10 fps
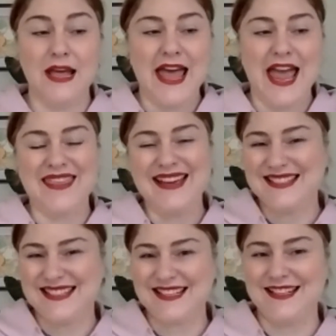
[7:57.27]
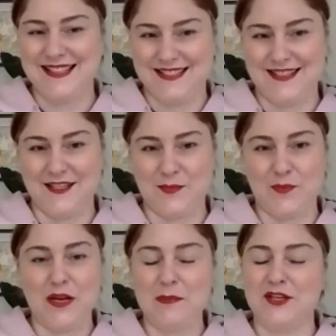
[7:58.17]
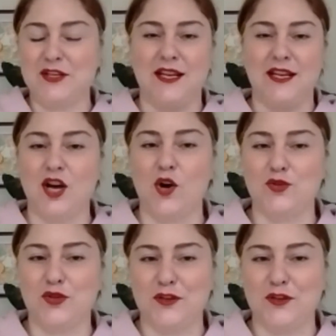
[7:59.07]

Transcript: and that still exists pretty much any culture that you